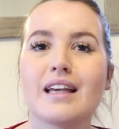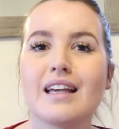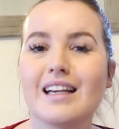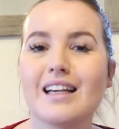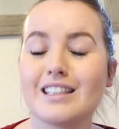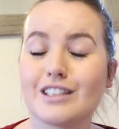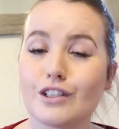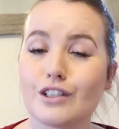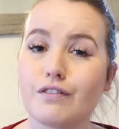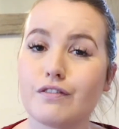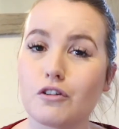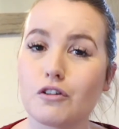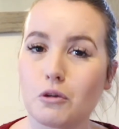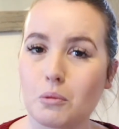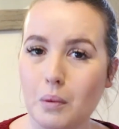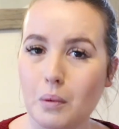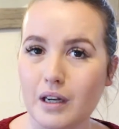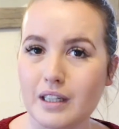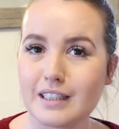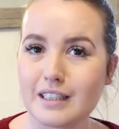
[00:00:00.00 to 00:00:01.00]
is the full
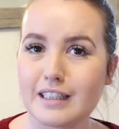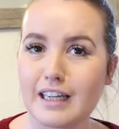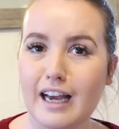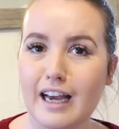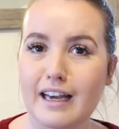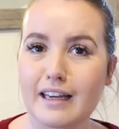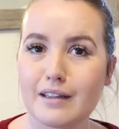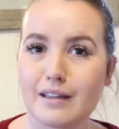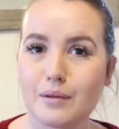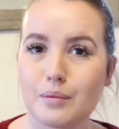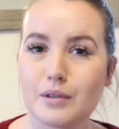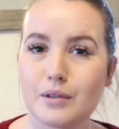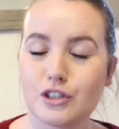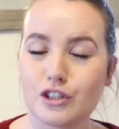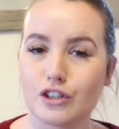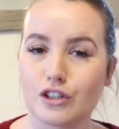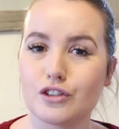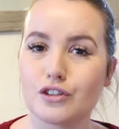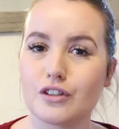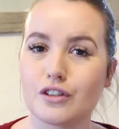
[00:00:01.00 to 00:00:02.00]
body day, which
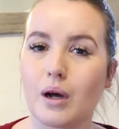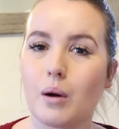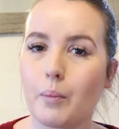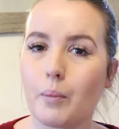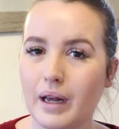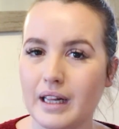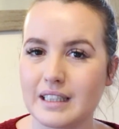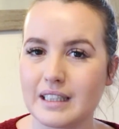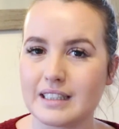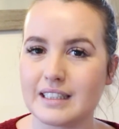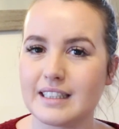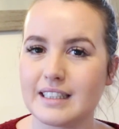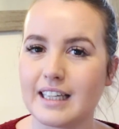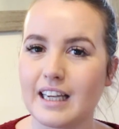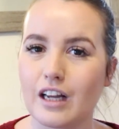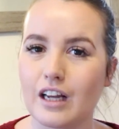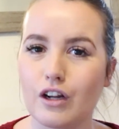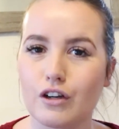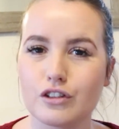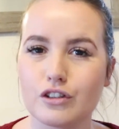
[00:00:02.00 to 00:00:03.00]
I've done on
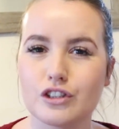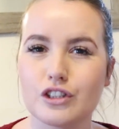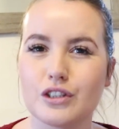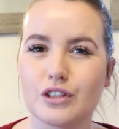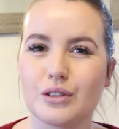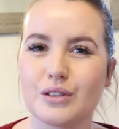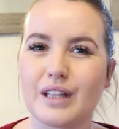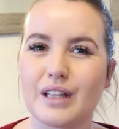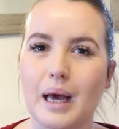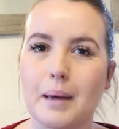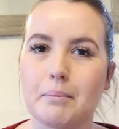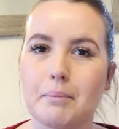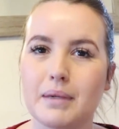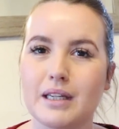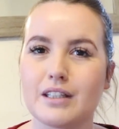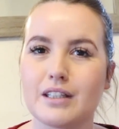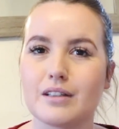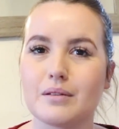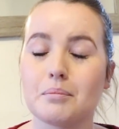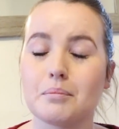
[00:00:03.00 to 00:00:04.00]
Wednesday. I like to do that
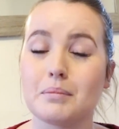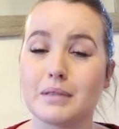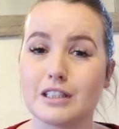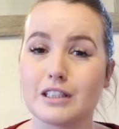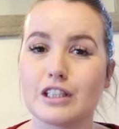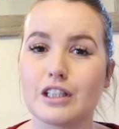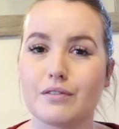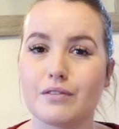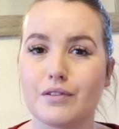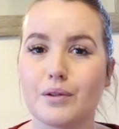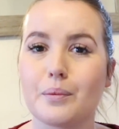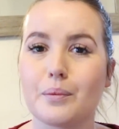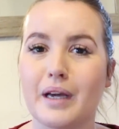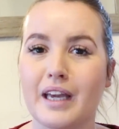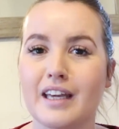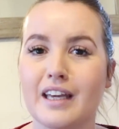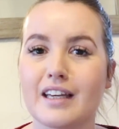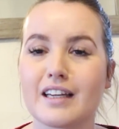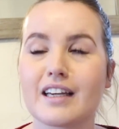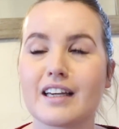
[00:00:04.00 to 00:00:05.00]
mid middle of the
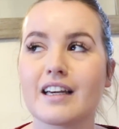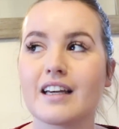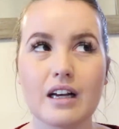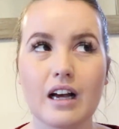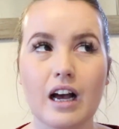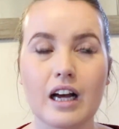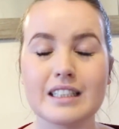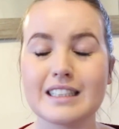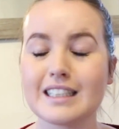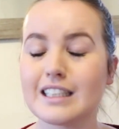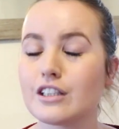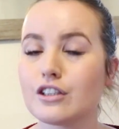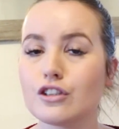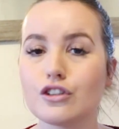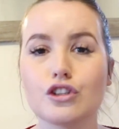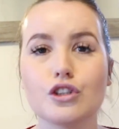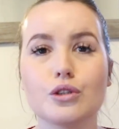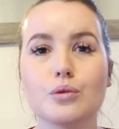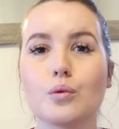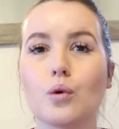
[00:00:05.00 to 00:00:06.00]
week. I
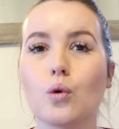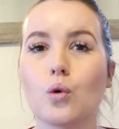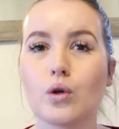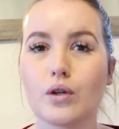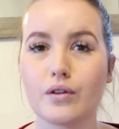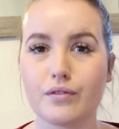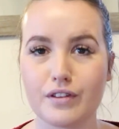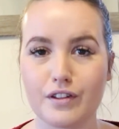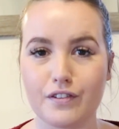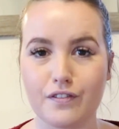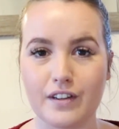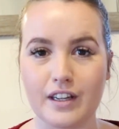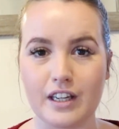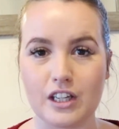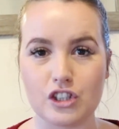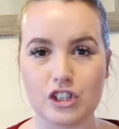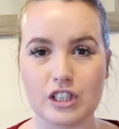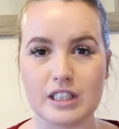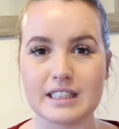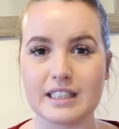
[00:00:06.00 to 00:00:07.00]
didn't do all of the
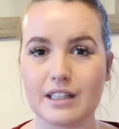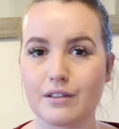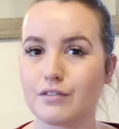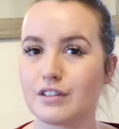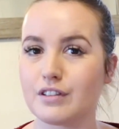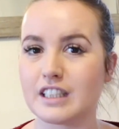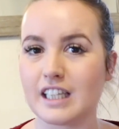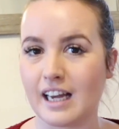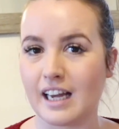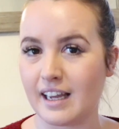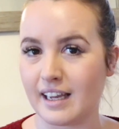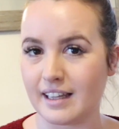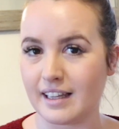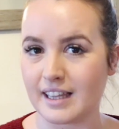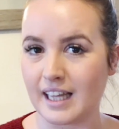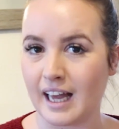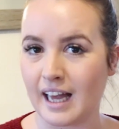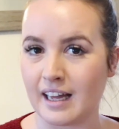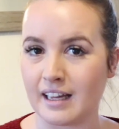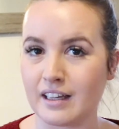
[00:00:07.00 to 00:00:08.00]
finishers every day
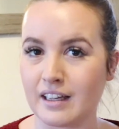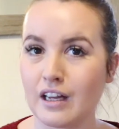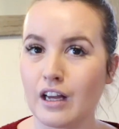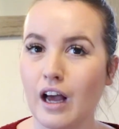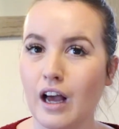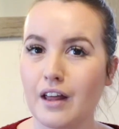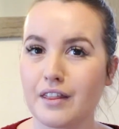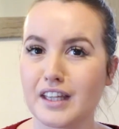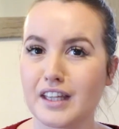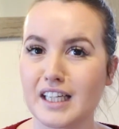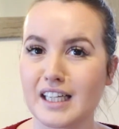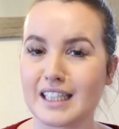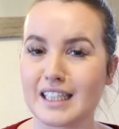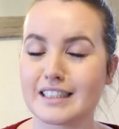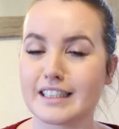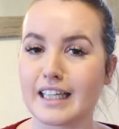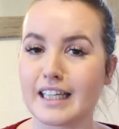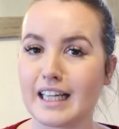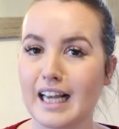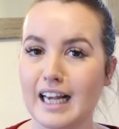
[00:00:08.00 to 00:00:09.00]
either. I think I
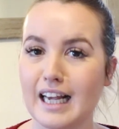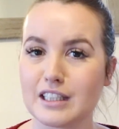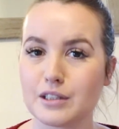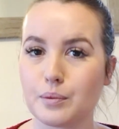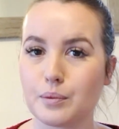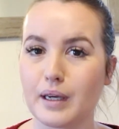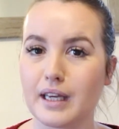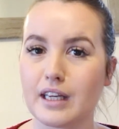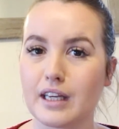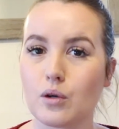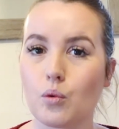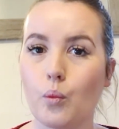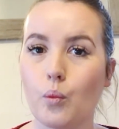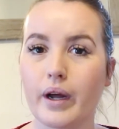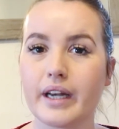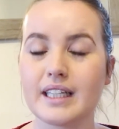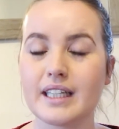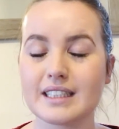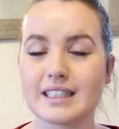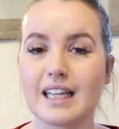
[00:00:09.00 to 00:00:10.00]
said last week,
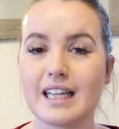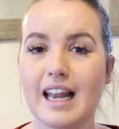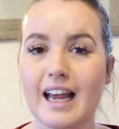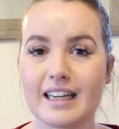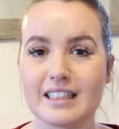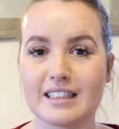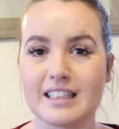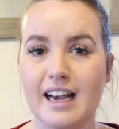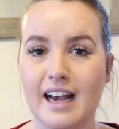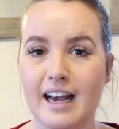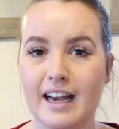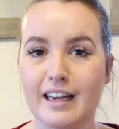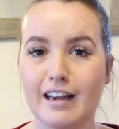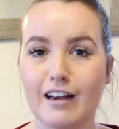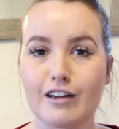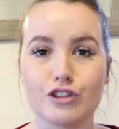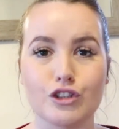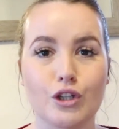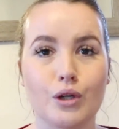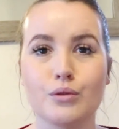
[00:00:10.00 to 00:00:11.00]
when it's a leg day,
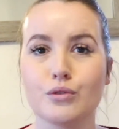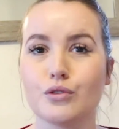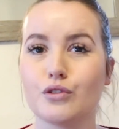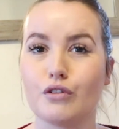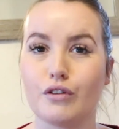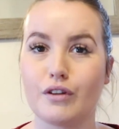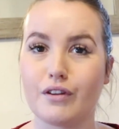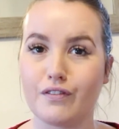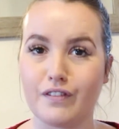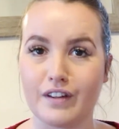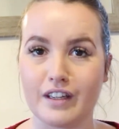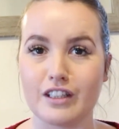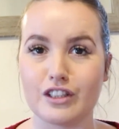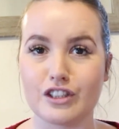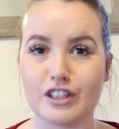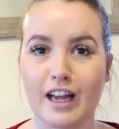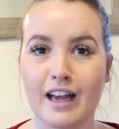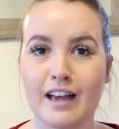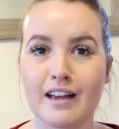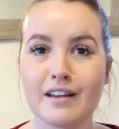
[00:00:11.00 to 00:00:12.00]
I don't do the
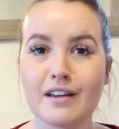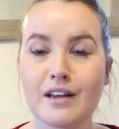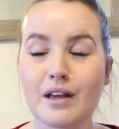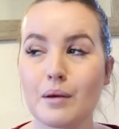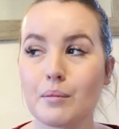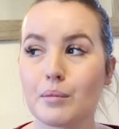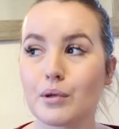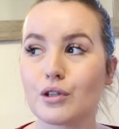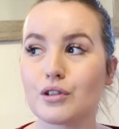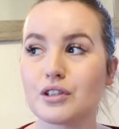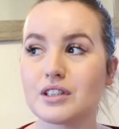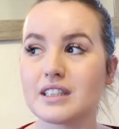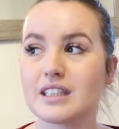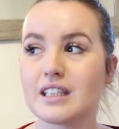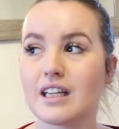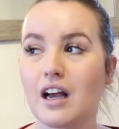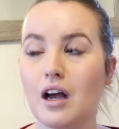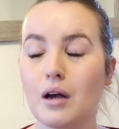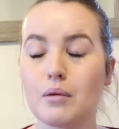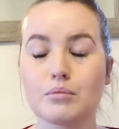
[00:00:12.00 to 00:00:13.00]
finisher because
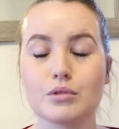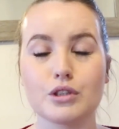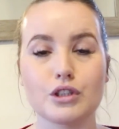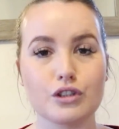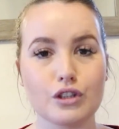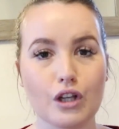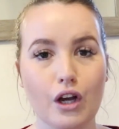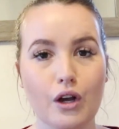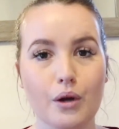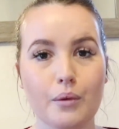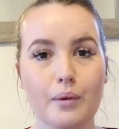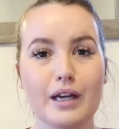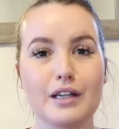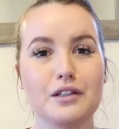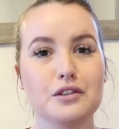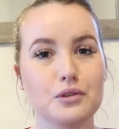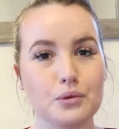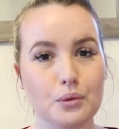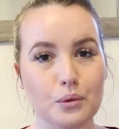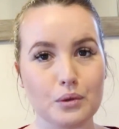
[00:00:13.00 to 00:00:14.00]
I'm so
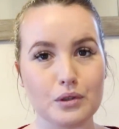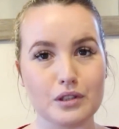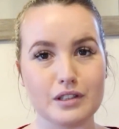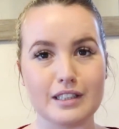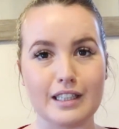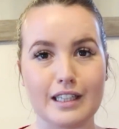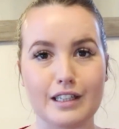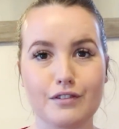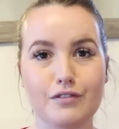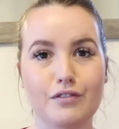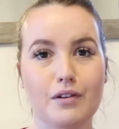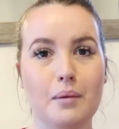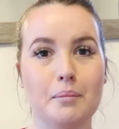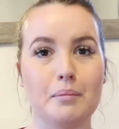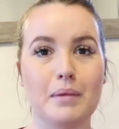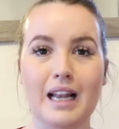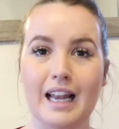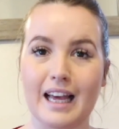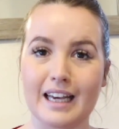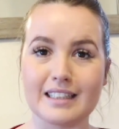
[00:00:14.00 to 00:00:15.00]
exhausted from
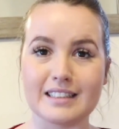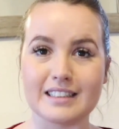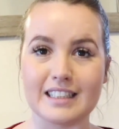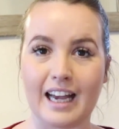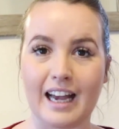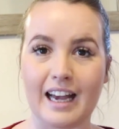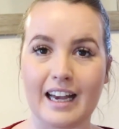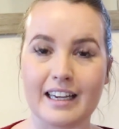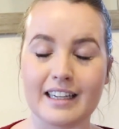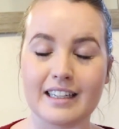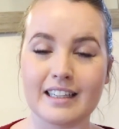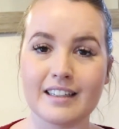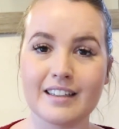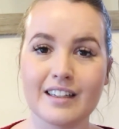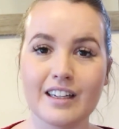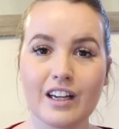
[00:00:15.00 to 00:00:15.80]
my leg day.